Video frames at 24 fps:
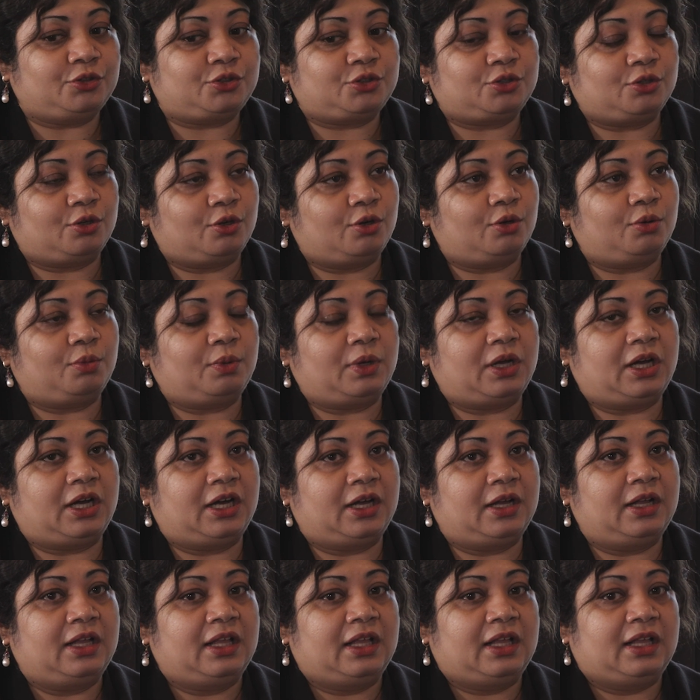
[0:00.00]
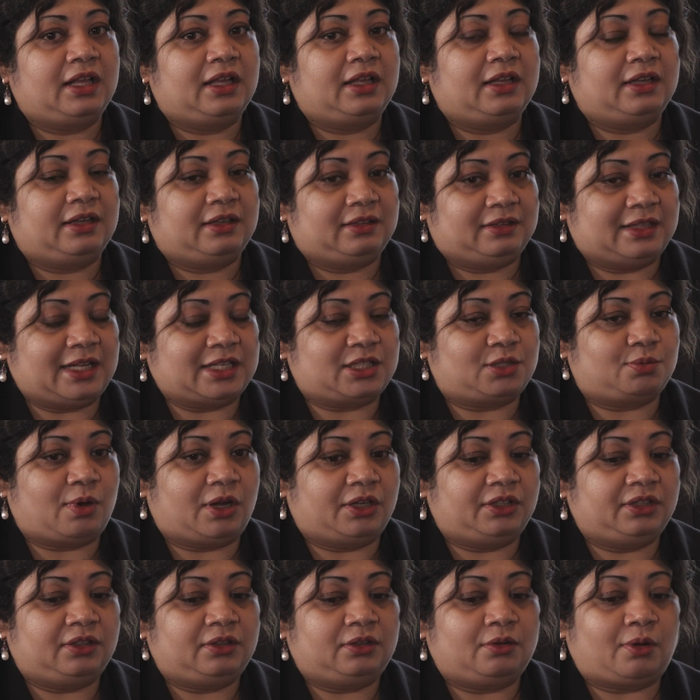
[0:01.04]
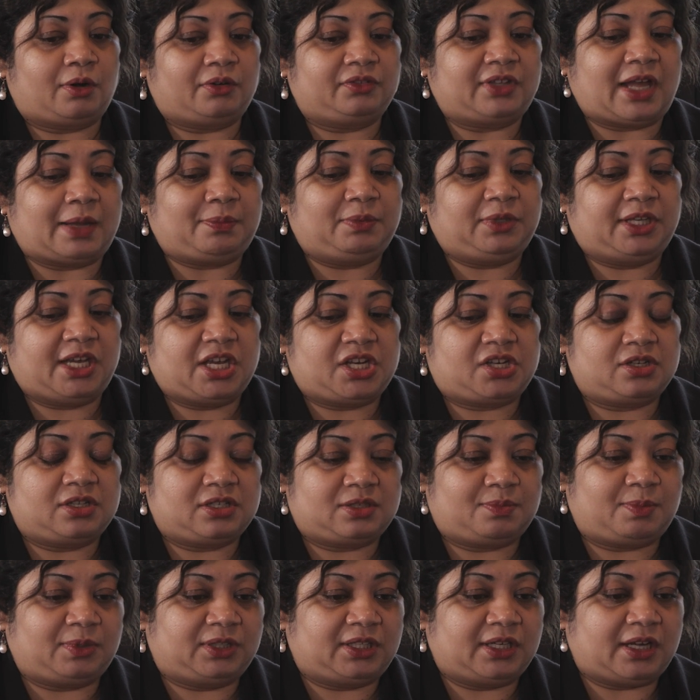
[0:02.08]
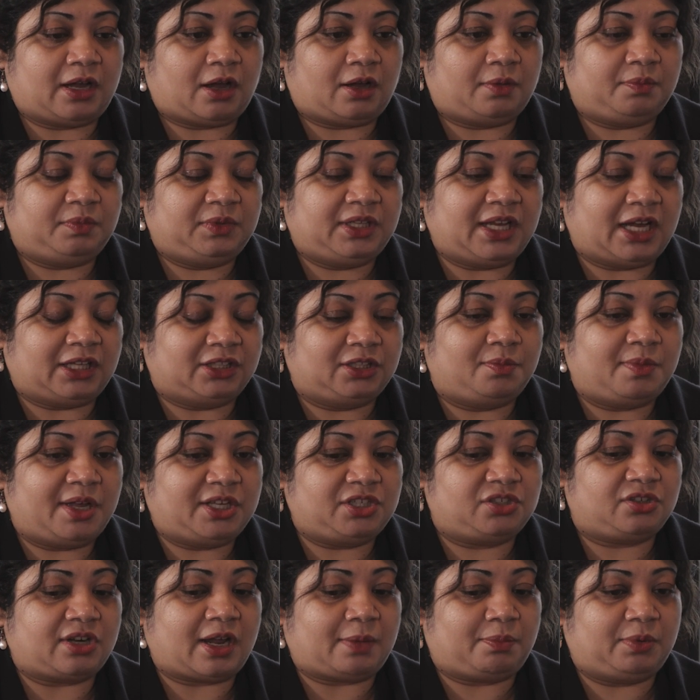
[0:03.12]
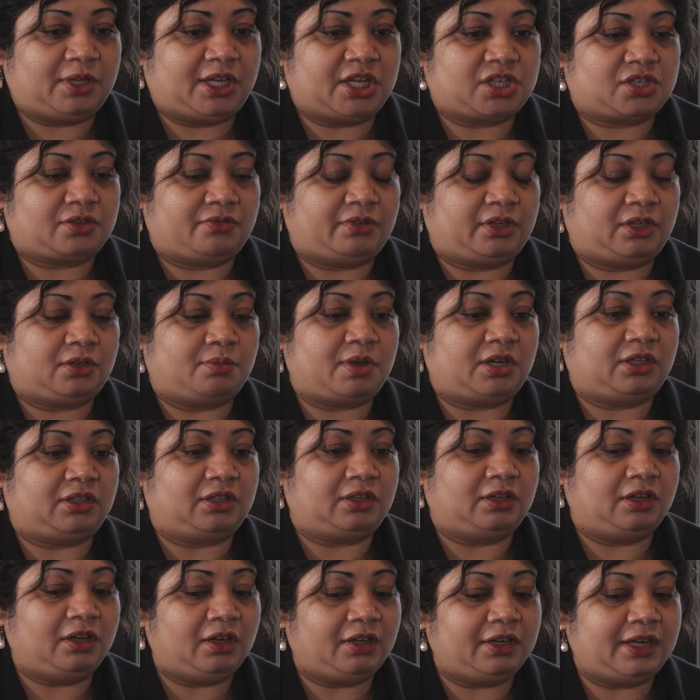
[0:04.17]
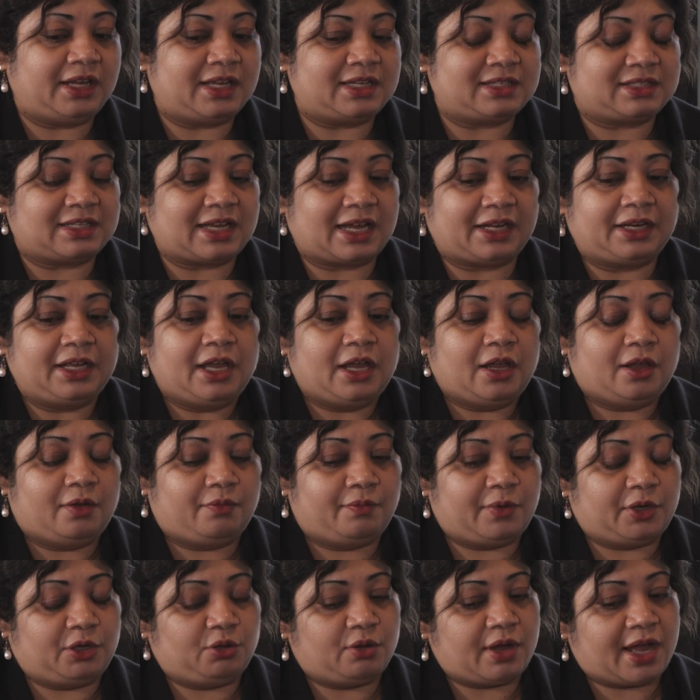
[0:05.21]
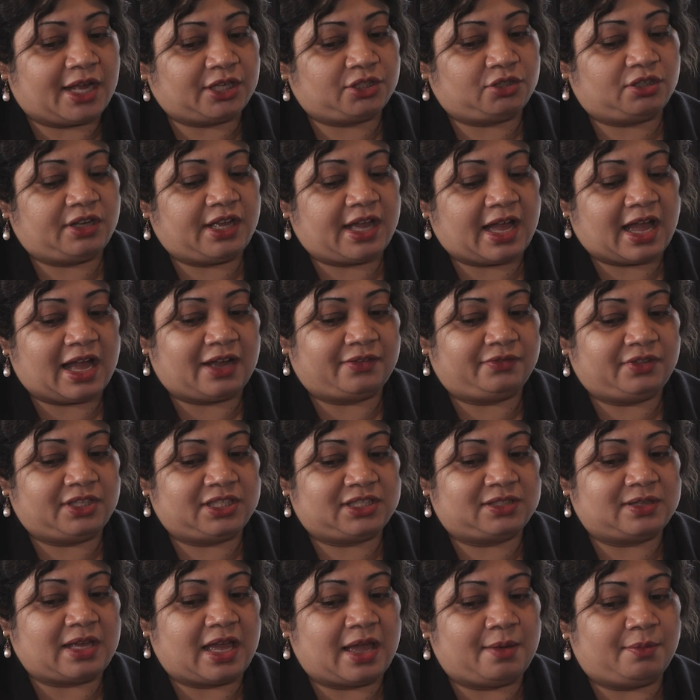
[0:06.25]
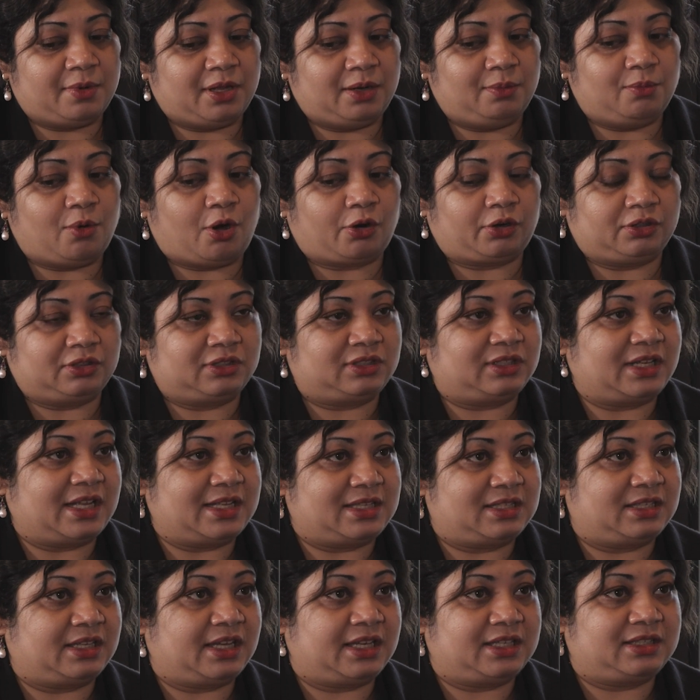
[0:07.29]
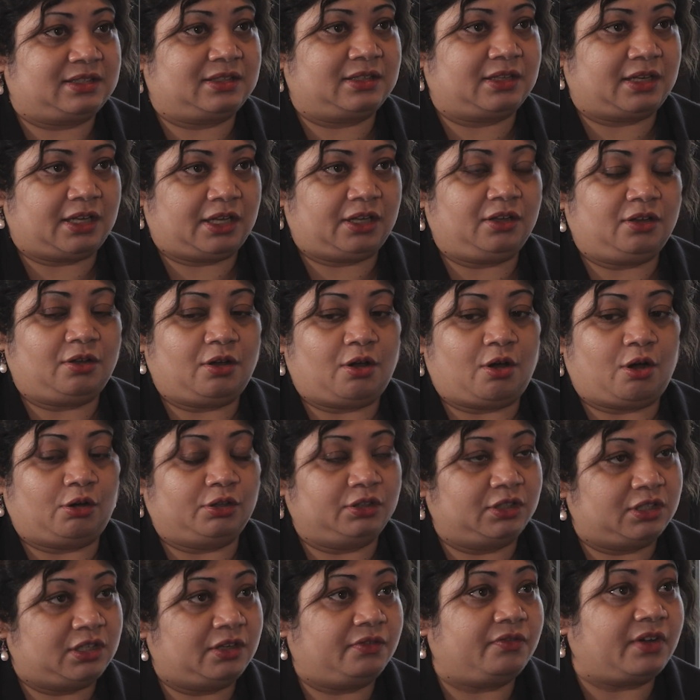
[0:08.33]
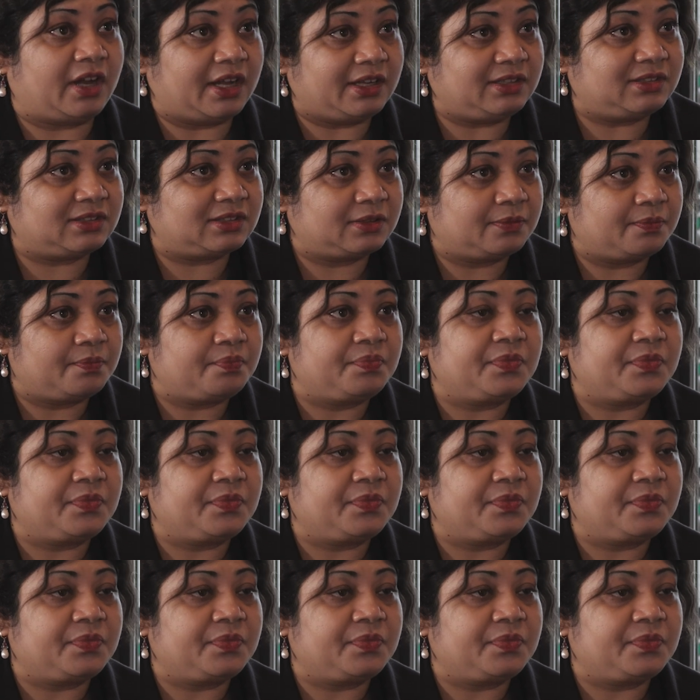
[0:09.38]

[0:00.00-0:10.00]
also uh, that is one, one of the applications but the, the other major application of incremental learning is that when you actually have these ML models let us say sitting on the device